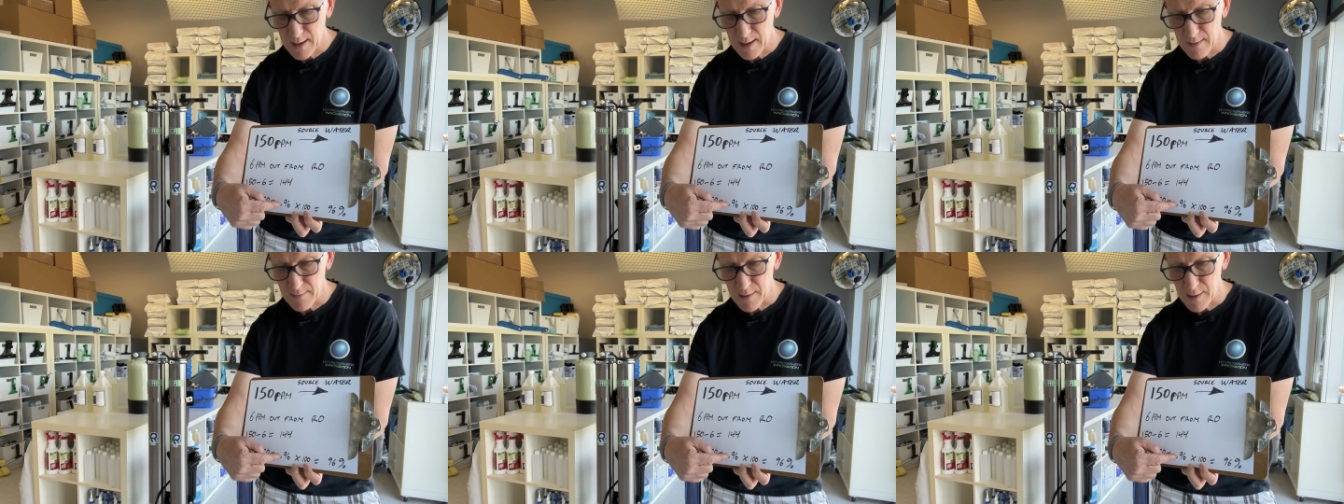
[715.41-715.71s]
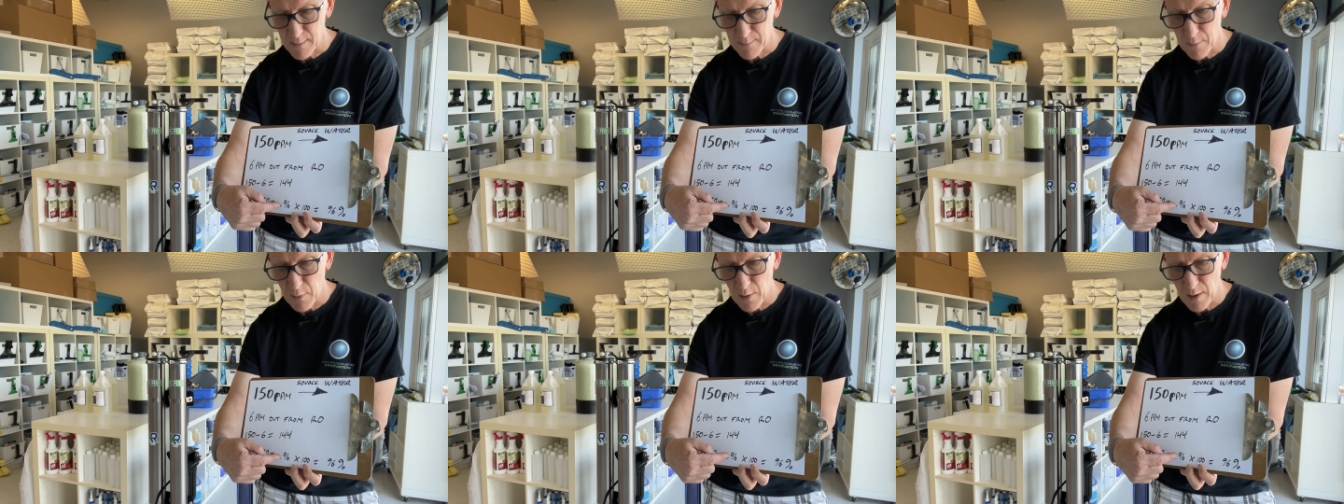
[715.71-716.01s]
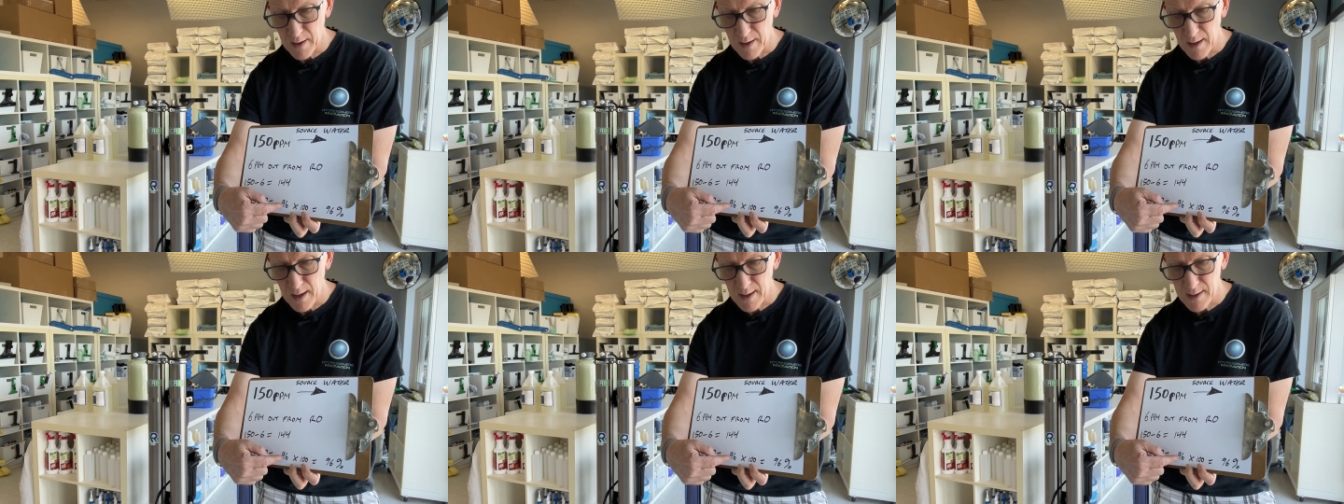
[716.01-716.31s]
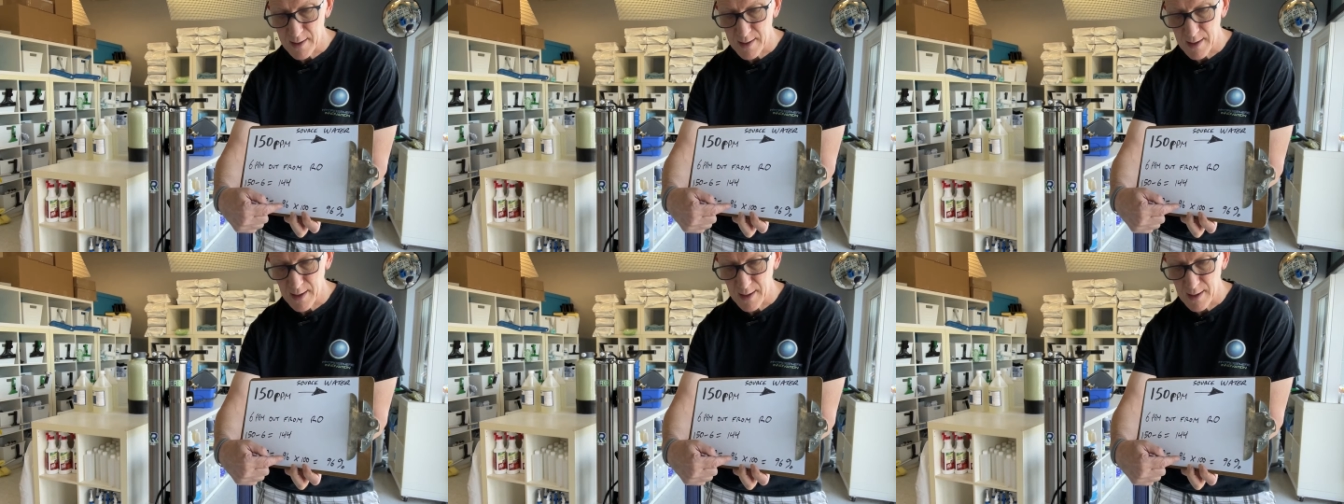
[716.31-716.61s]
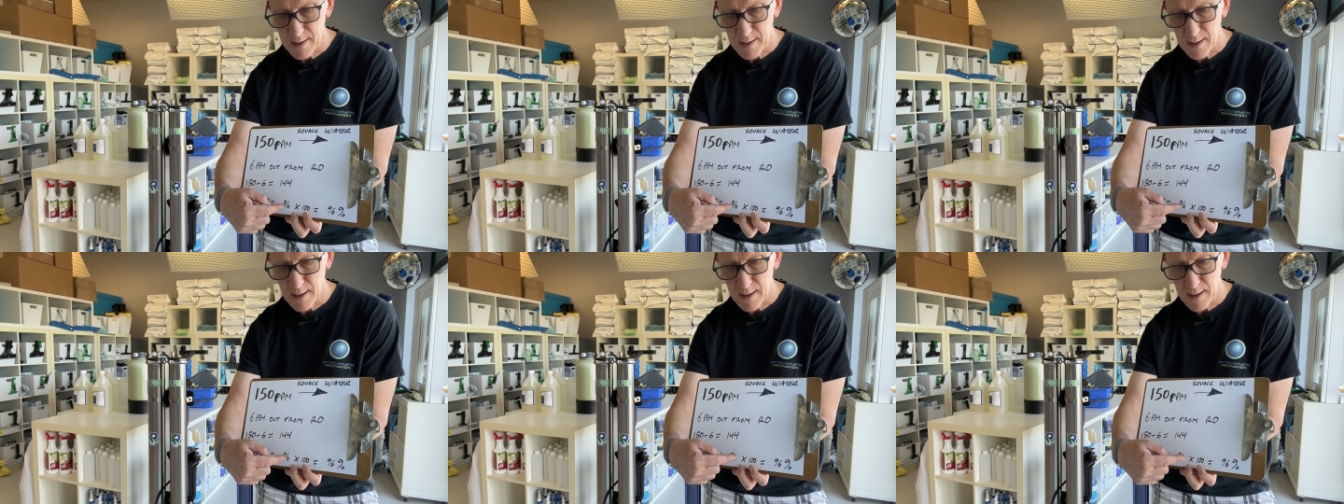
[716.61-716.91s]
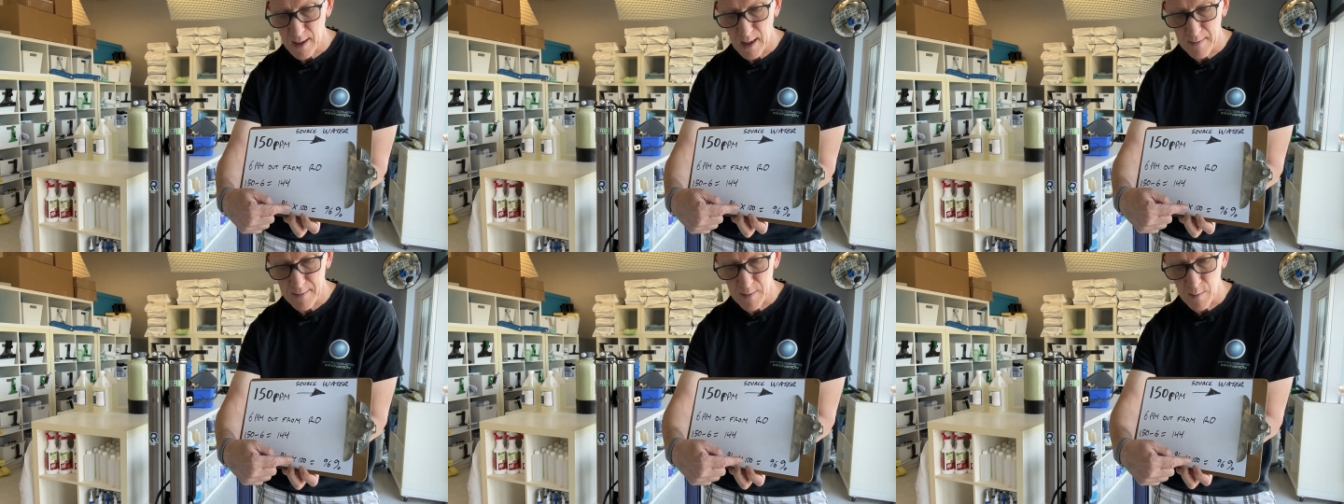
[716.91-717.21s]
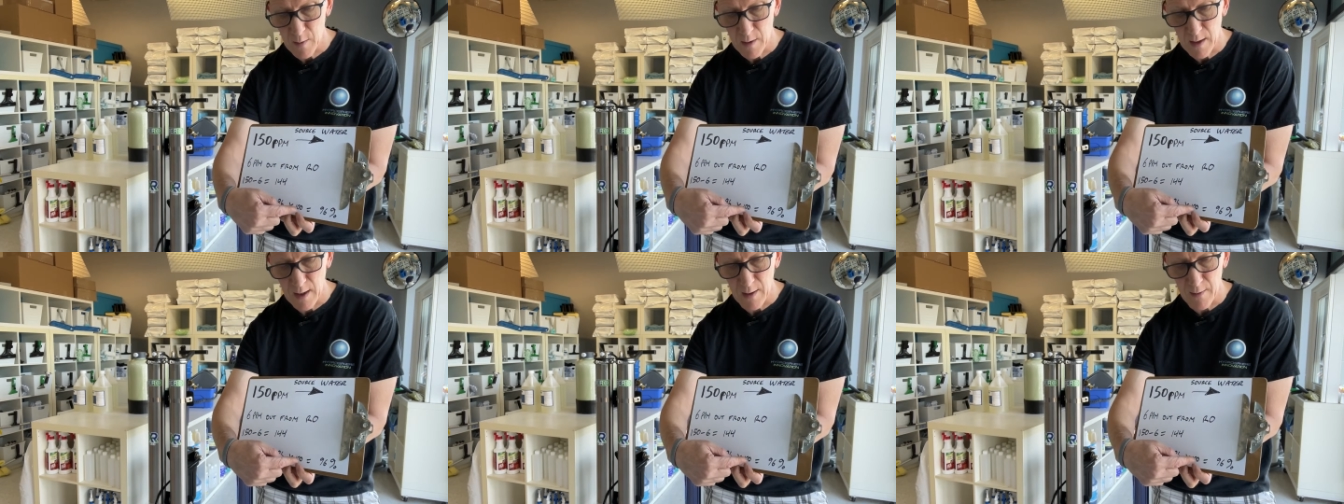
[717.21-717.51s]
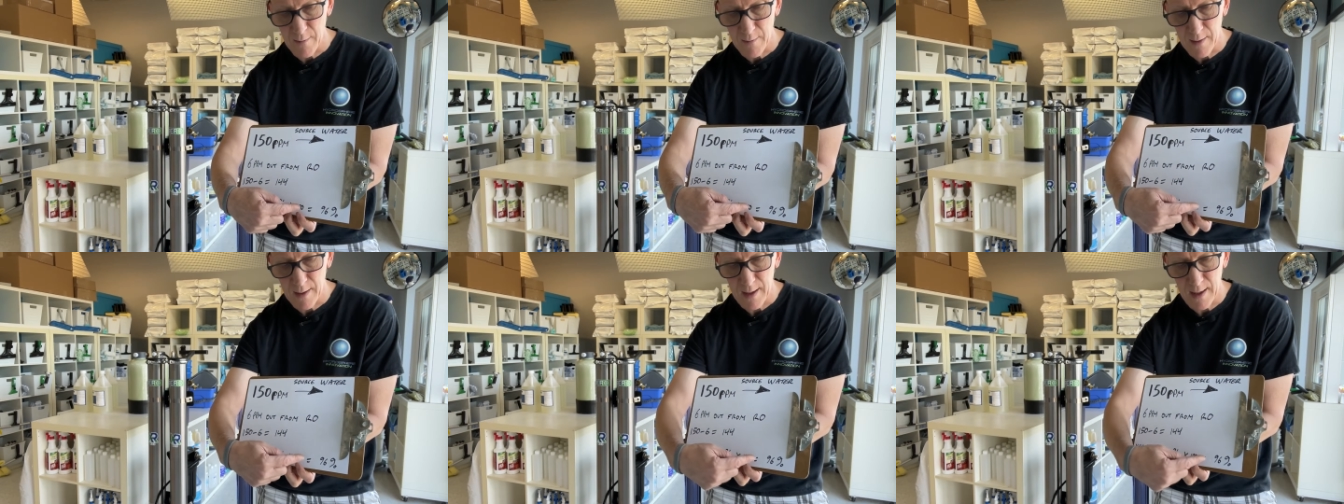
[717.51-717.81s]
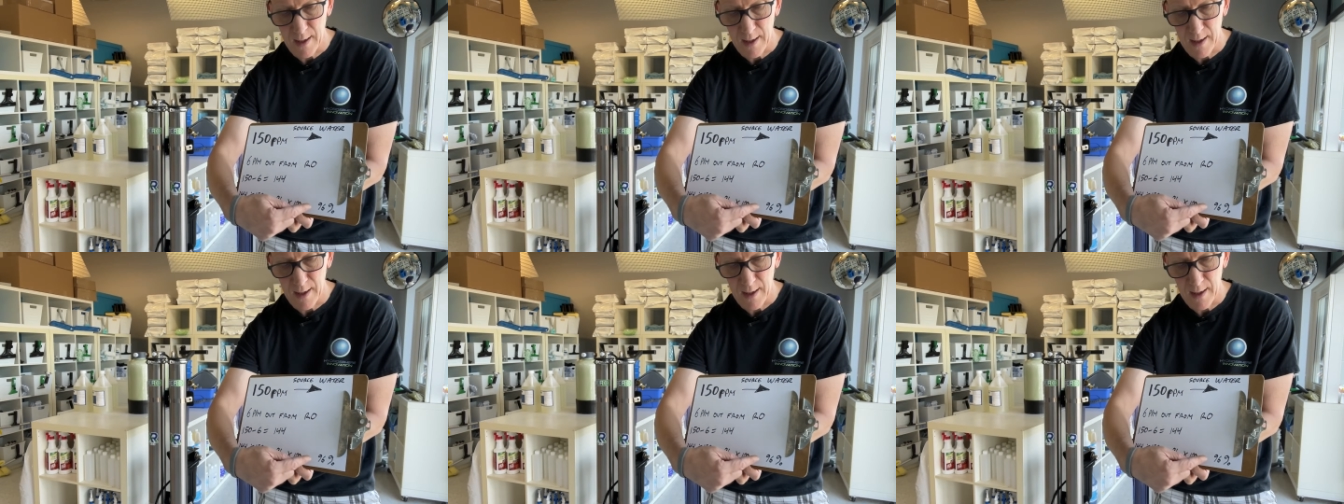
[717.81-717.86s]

gives you 0.96 times 100